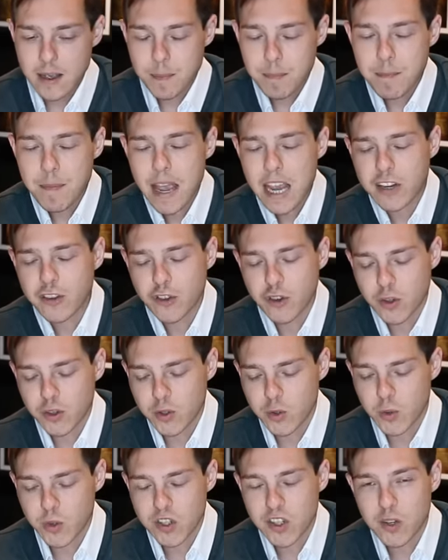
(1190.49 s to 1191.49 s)
make sure
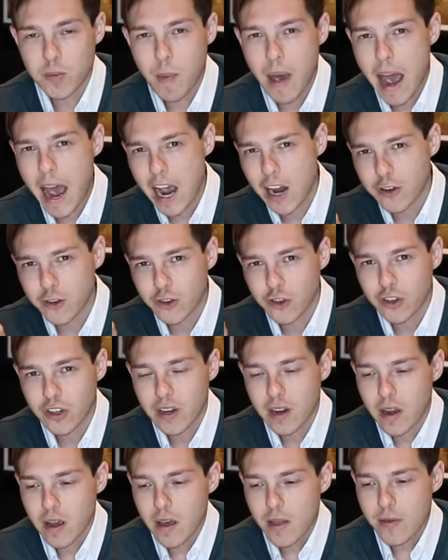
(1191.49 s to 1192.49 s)
to smash
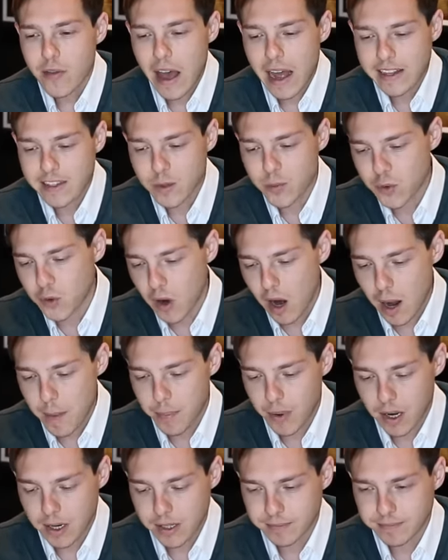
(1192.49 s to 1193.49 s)
that
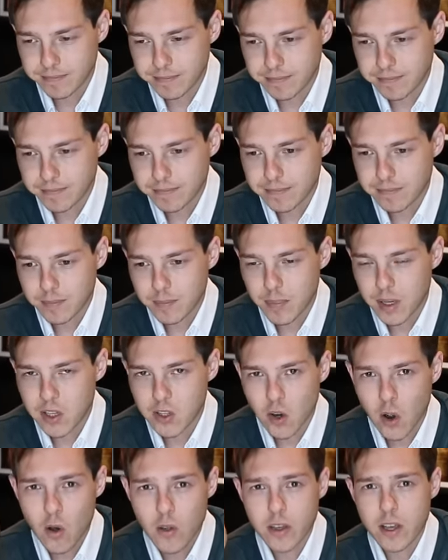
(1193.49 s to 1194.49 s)
subscribe button,
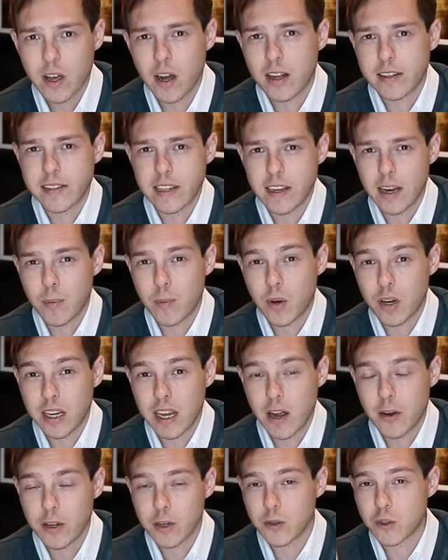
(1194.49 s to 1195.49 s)
because all the content I'm
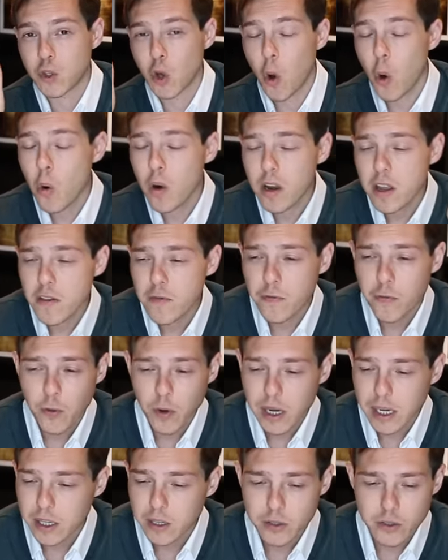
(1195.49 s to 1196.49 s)
putting out here is totally
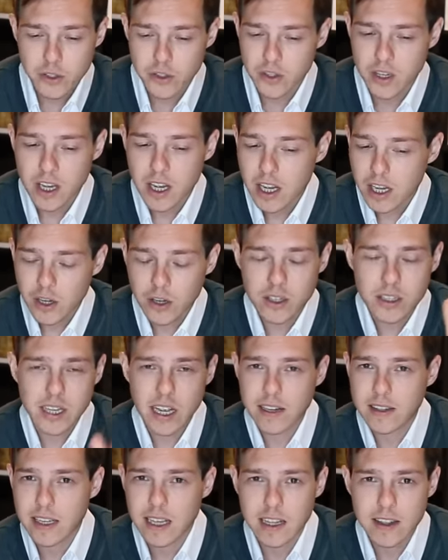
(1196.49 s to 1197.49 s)
free. You just you just
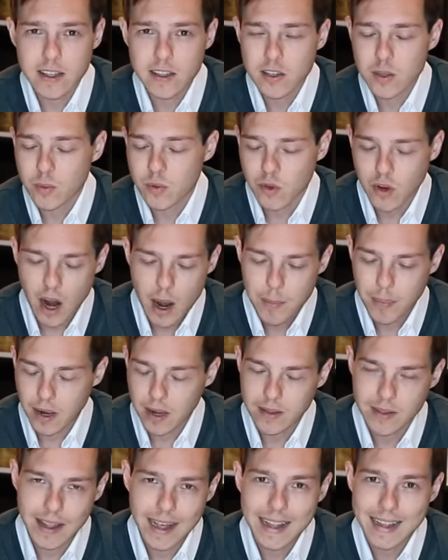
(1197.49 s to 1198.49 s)
have to hit the subscribe
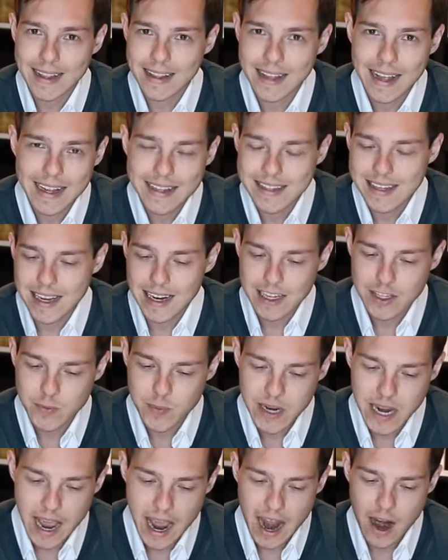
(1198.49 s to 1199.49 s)
button, that, and that's it. I
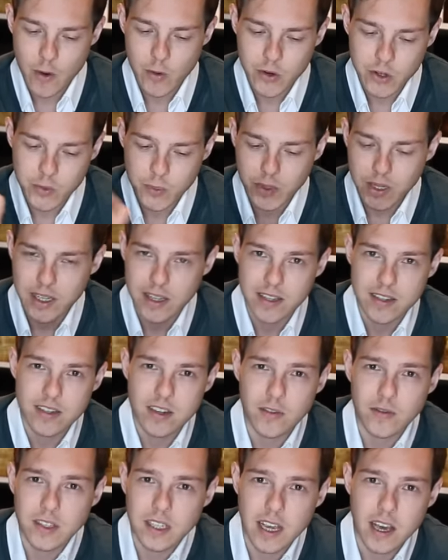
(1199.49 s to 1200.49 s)
spend hours putting this
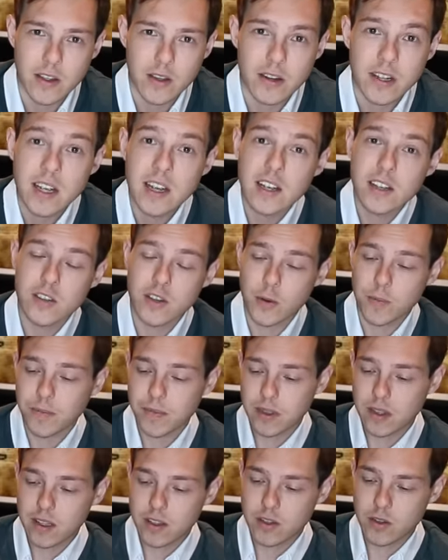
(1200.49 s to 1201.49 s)
stuff together.
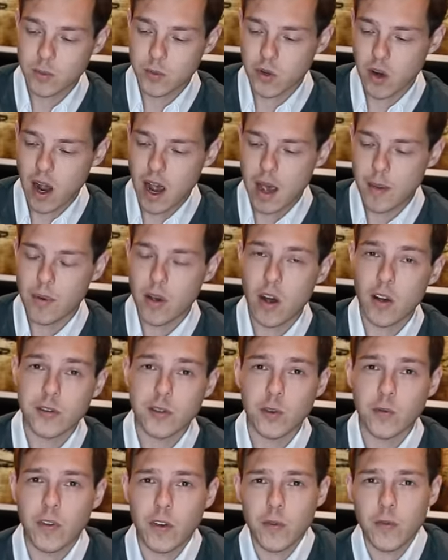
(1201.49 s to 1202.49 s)
So subscribe.
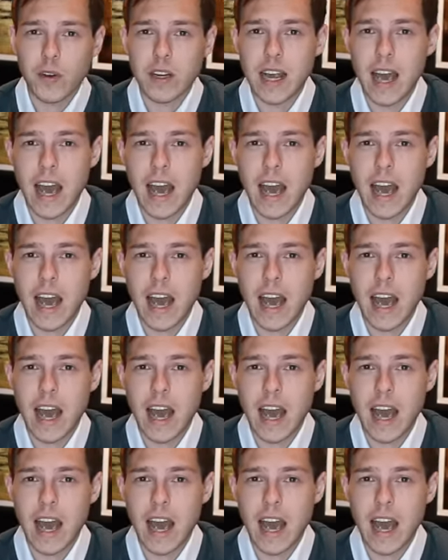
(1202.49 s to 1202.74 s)
Also, feel free